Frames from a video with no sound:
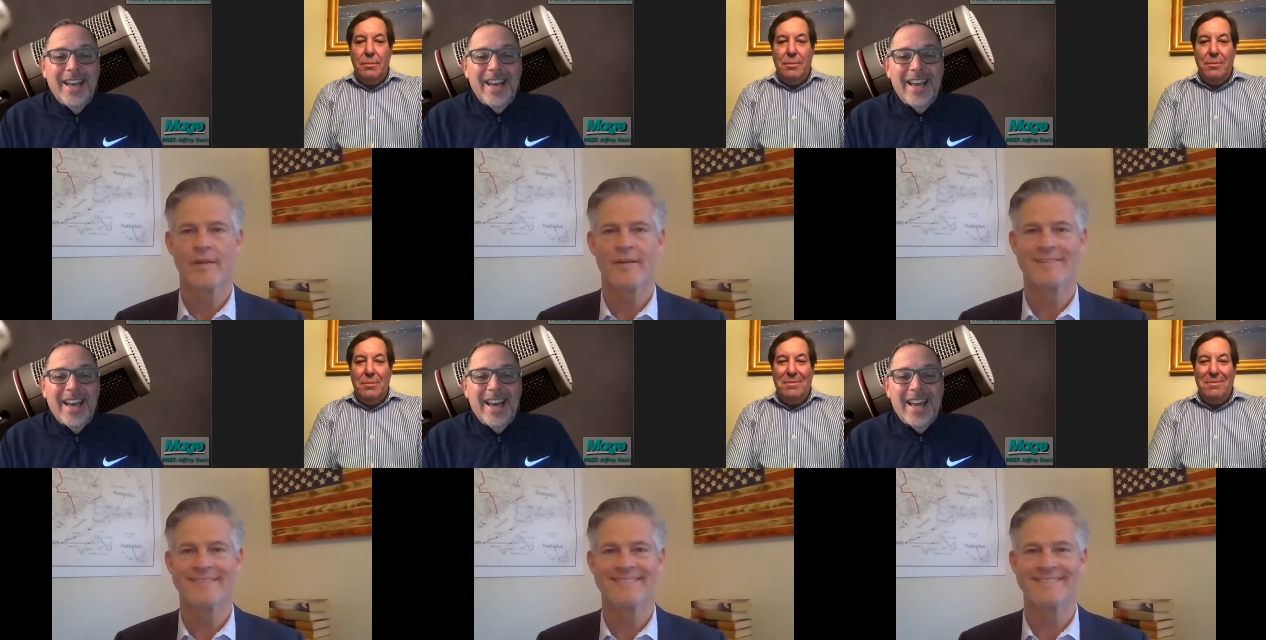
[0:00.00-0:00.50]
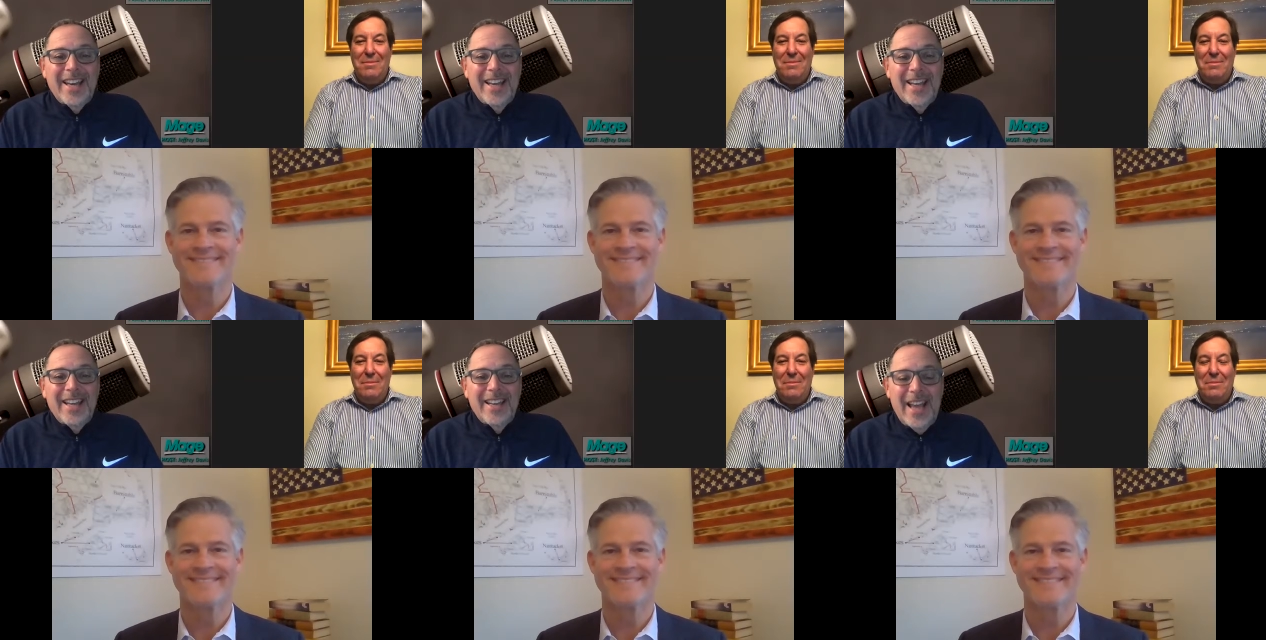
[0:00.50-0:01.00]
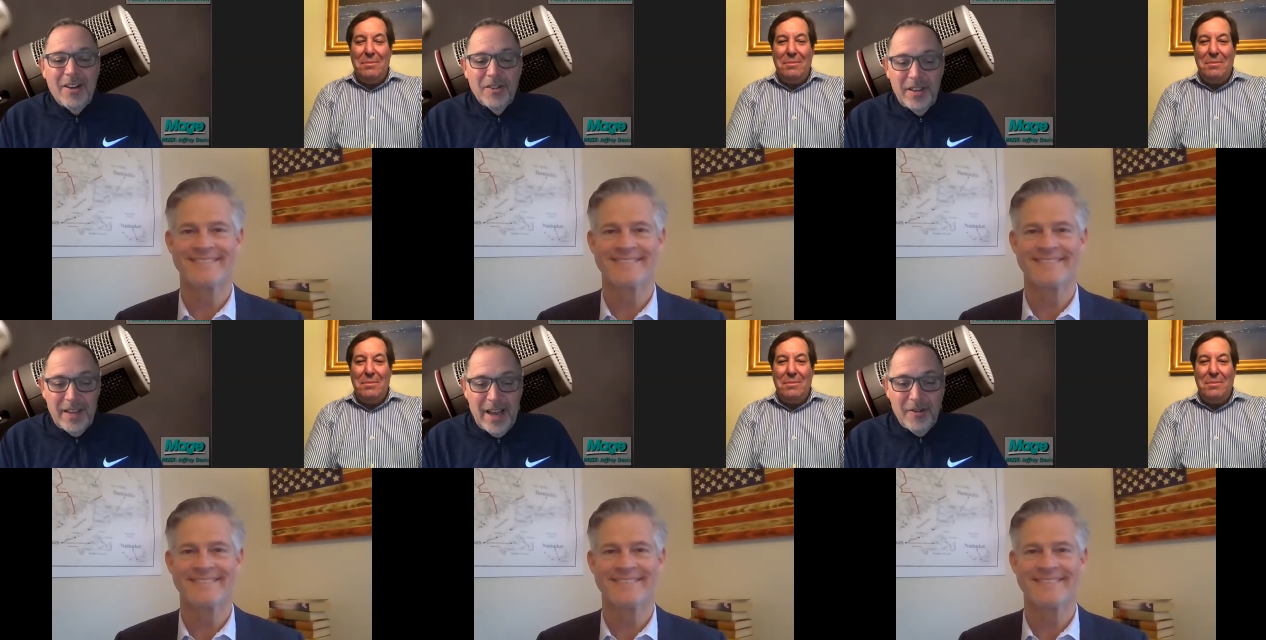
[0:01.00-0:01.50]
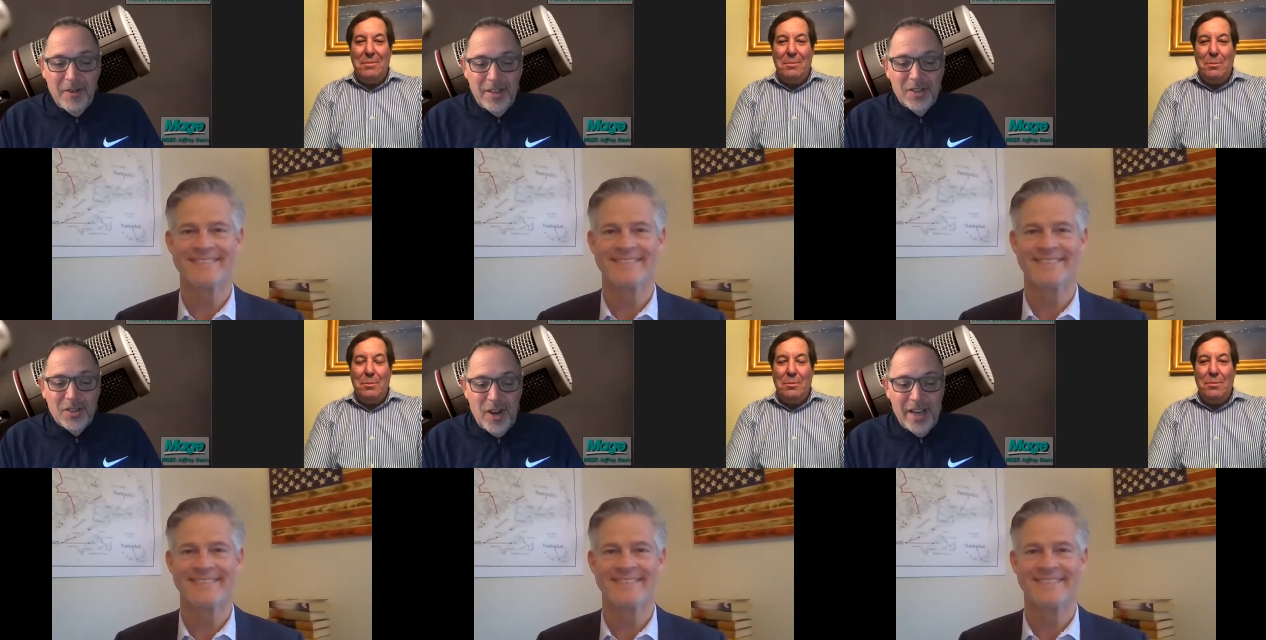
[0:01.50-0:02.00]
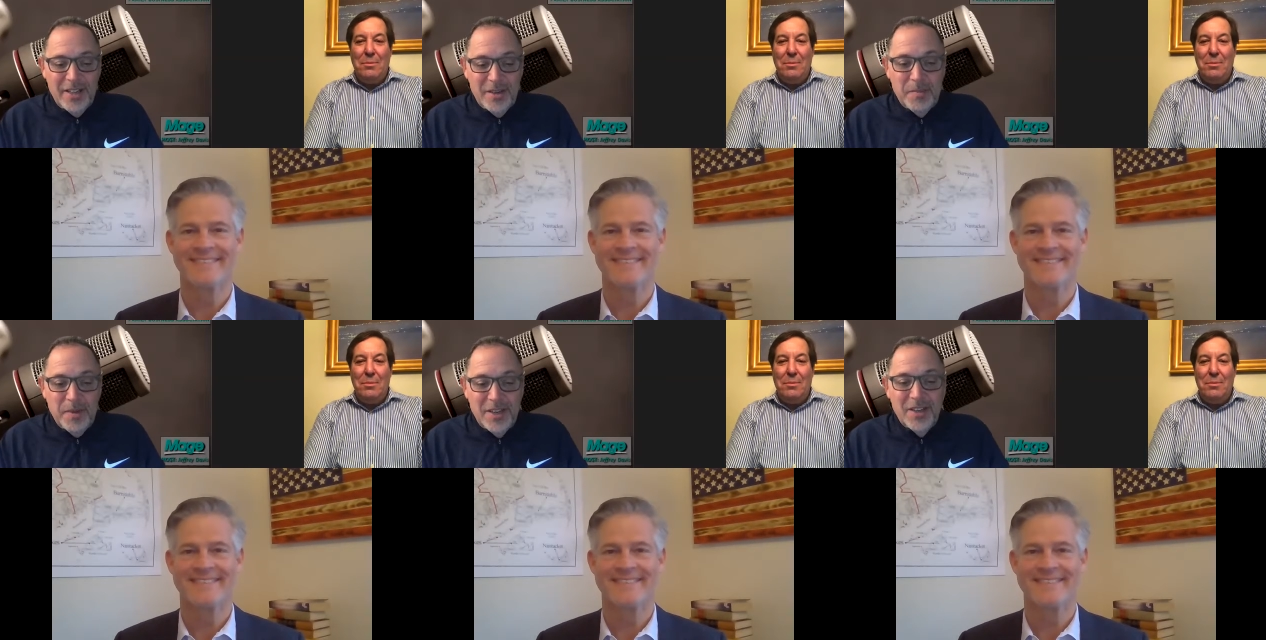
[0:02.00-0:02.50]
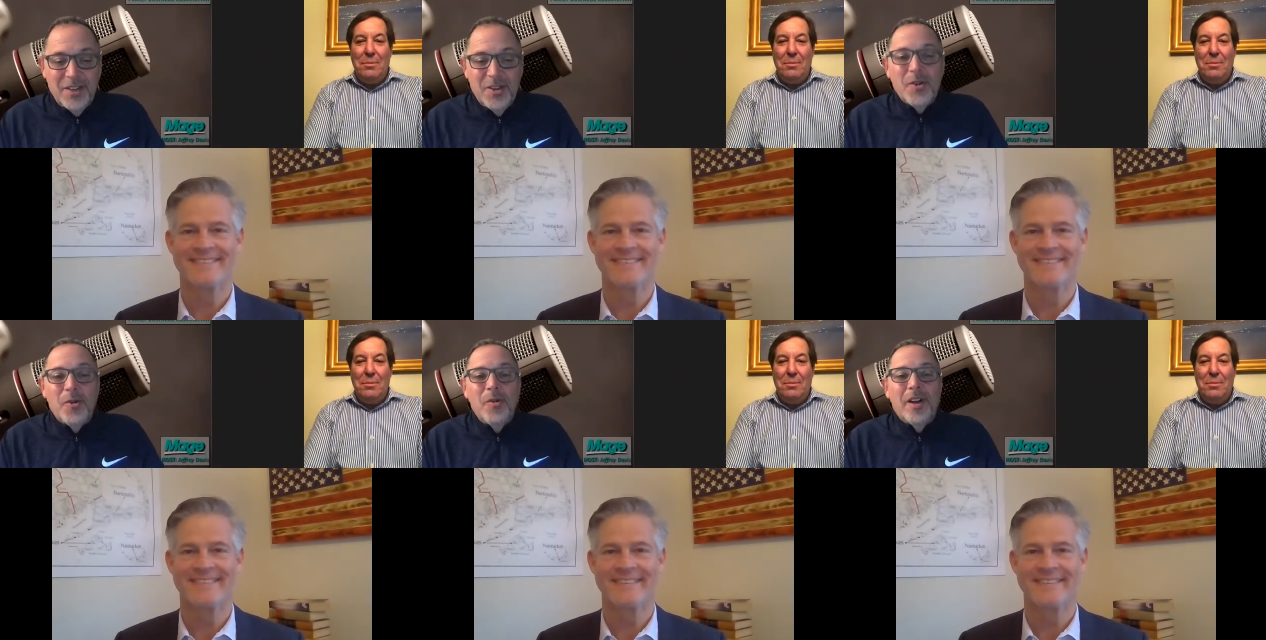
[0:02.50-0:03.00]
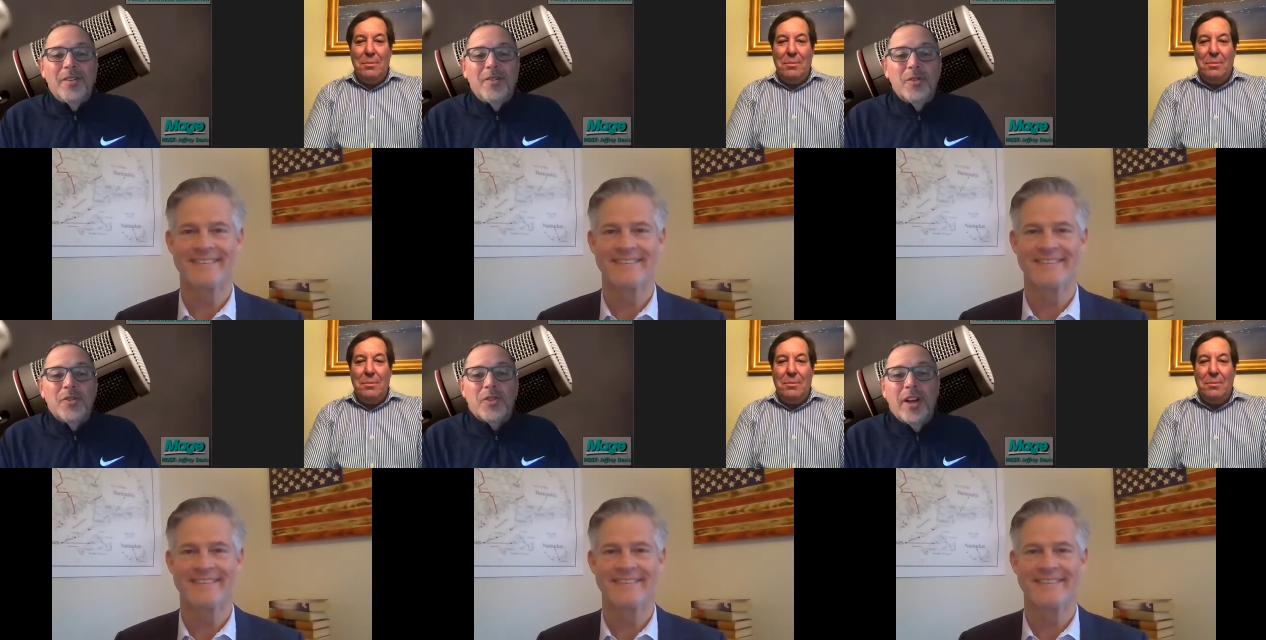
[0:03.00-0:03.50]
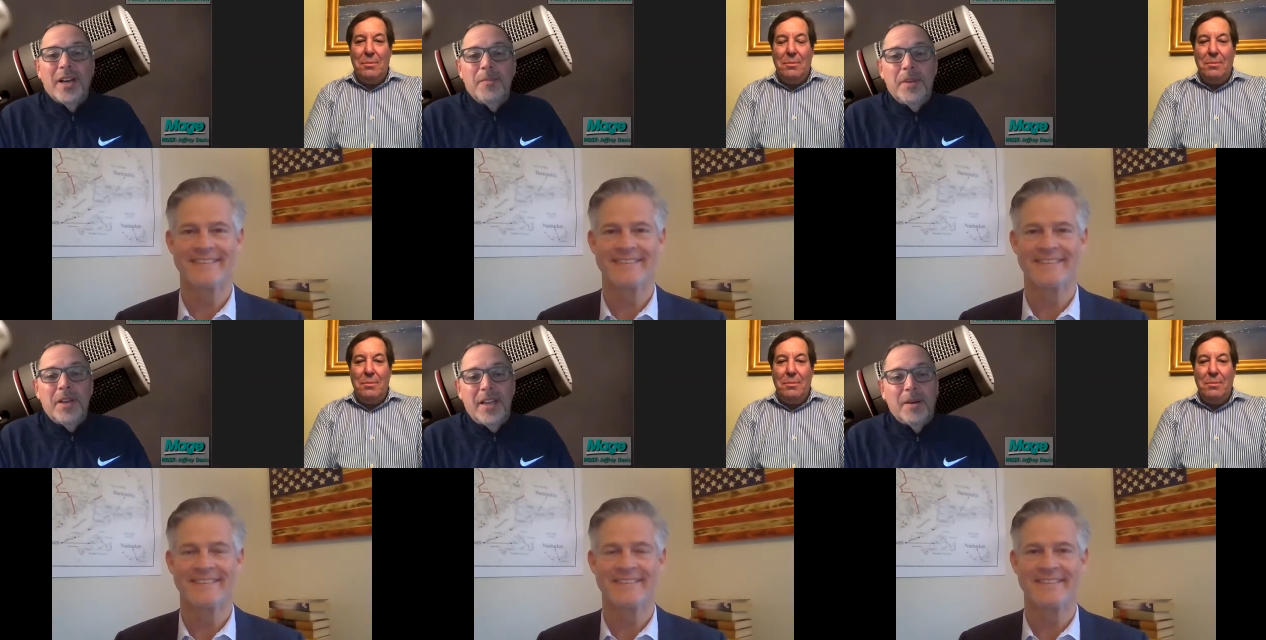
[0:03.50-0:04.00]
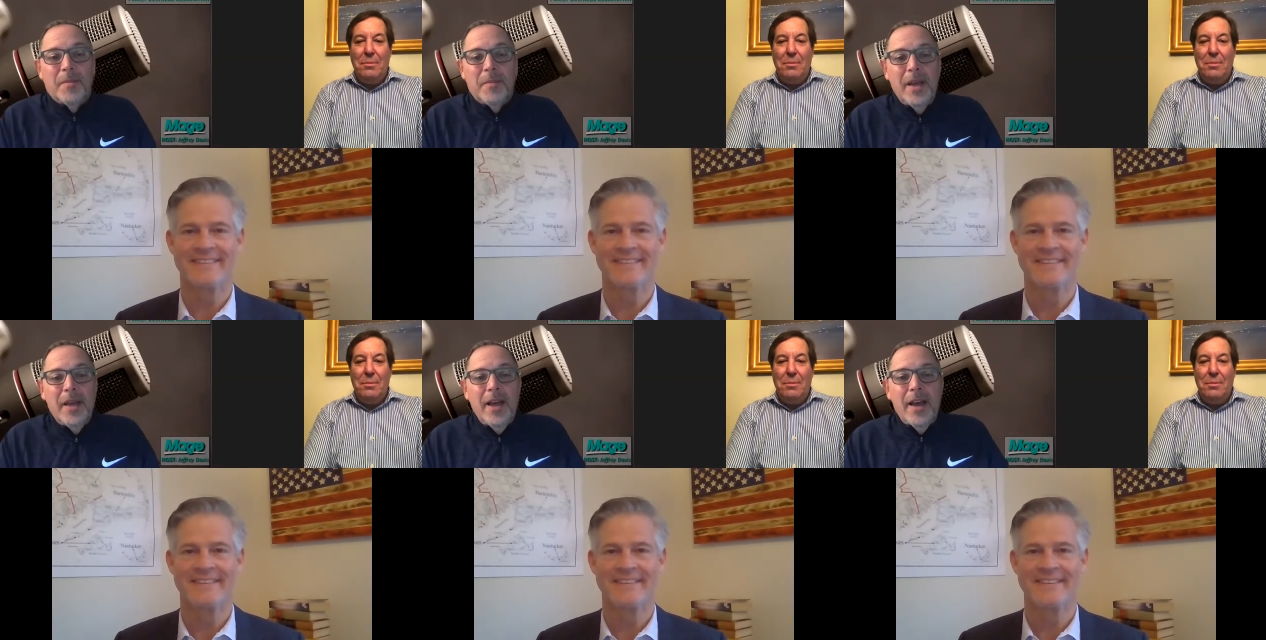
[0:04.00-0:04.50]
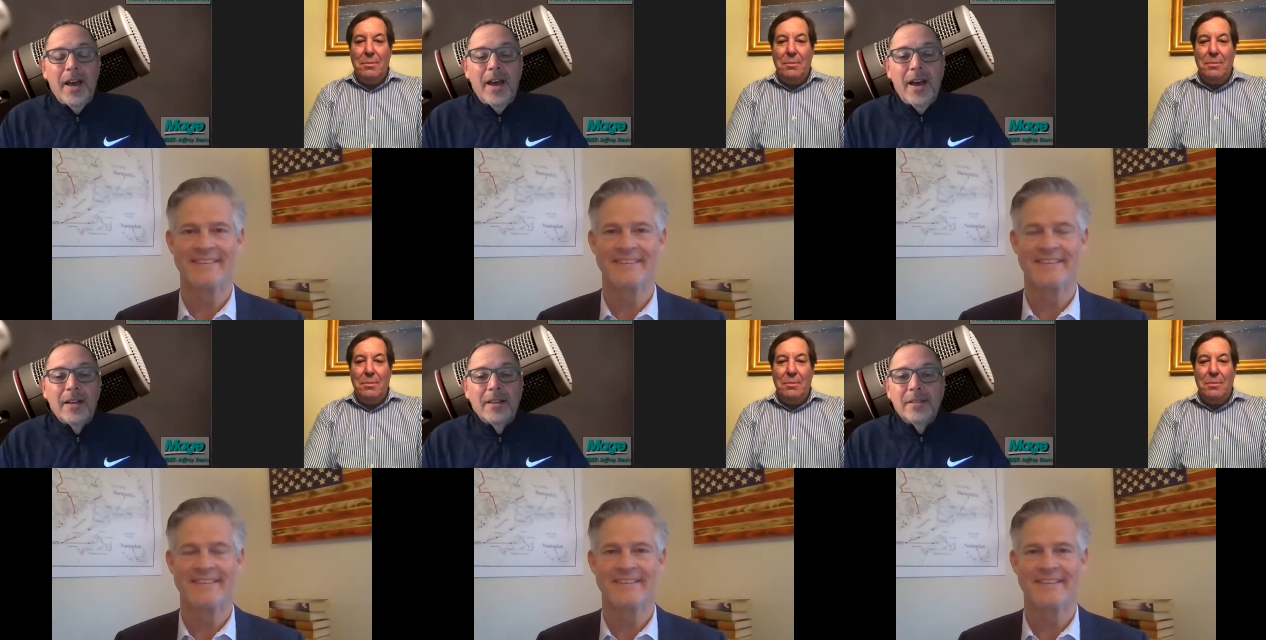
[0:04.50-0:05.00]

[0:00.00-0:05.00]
Speaker 1: And and now now he's trying to beat you, and you're trying to beat him. Uh,